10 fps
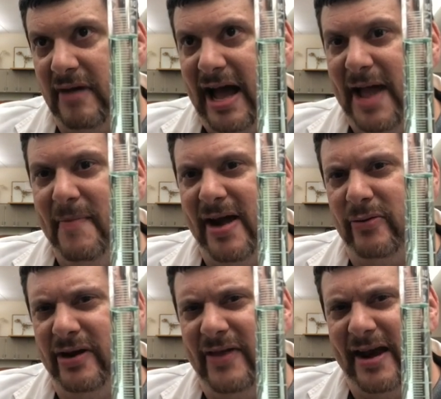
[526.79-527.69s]
I might
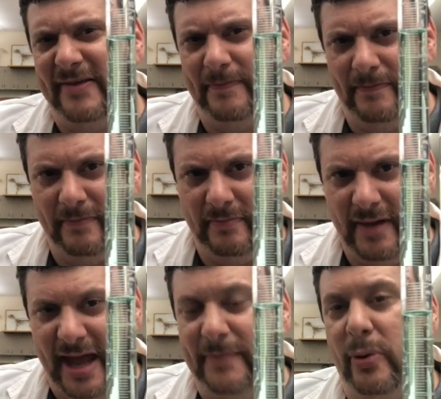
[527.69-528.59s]
read that as
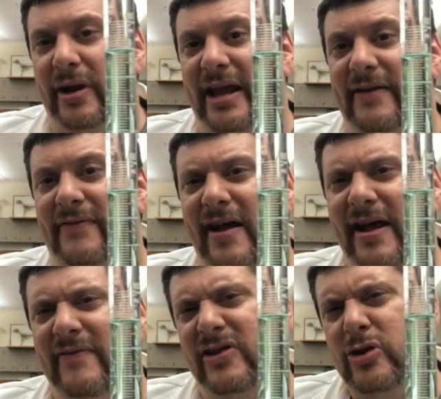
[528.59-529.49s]

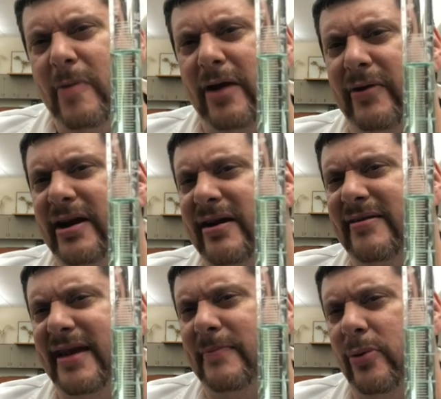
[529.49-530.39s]
8.85 and you might read it as
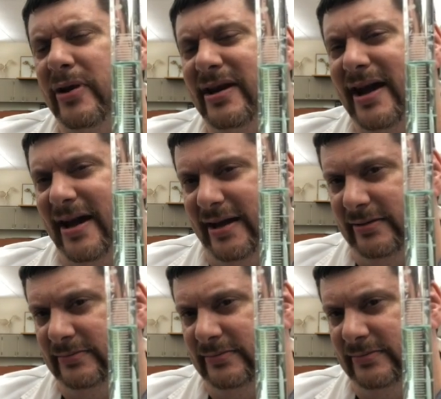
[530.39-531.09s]
8.9.